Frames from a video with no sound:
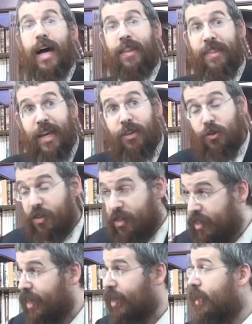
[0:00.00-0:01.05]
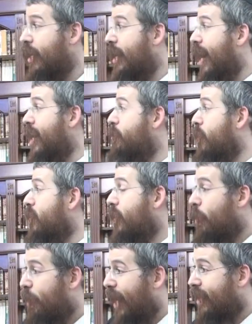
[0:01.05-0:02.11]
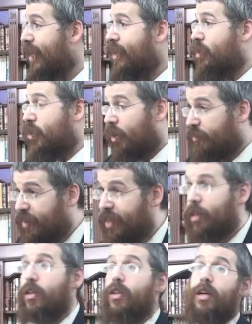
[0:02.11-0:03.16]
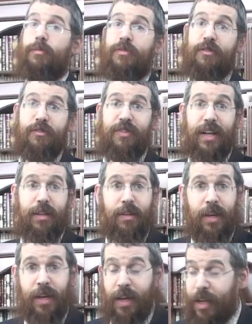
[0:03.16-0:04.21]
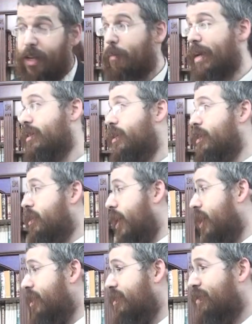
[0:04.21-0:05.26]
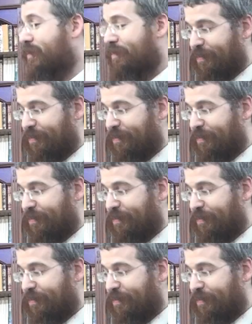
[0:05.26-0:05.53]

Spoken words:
And then you could see, as man hat gebracht Ein Sof in the Gedarim von der Welt, Lamata den Tachs.